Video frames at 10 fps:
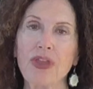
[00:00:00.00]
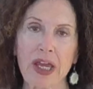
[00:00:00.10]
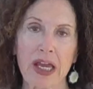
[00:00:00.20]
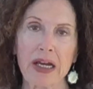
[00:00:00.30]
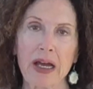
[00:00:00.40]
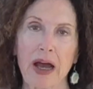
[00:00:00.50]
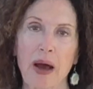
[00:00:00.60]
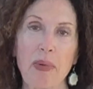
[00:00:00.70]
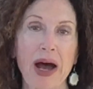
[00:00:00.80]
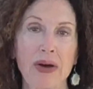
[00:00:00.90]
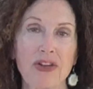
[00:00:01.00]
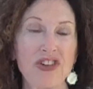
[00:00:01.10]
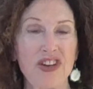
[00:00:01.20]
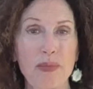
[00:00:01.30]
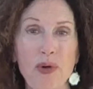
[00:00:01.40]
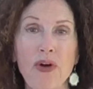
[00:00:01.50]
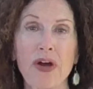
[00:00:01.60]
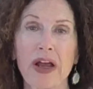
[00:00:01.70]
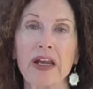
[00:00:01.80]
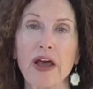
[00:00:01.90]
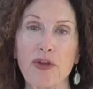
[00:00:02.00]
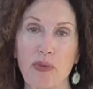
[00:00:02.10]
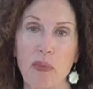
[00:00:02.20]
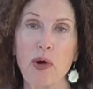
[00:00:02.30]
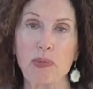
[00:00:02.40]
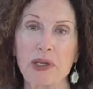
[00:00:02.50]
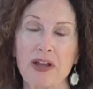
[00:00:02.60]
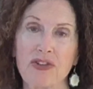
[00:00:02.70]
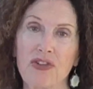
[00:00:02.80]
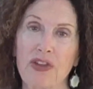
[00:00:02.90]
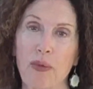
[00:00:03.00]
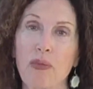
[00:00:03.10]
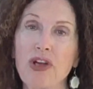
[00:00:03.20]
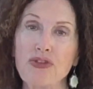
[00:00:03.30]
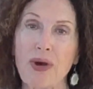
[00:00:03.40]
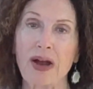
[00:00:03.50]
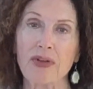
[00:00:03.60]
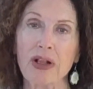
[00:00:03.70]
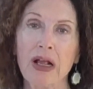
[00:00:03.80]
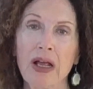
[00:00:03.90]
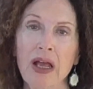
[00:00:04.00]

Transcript: thing about Timor and other remote places that we travel